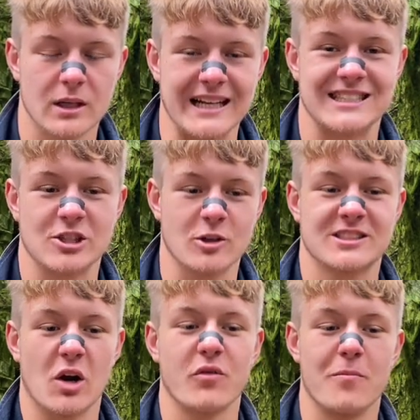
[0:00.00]
It's not
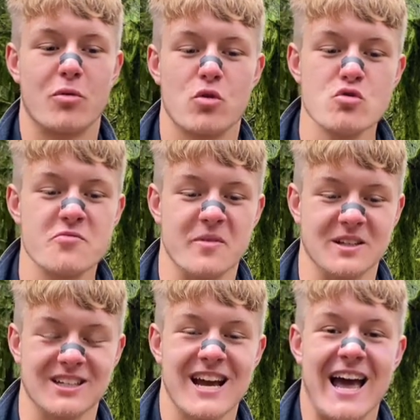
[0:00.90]
self-improvement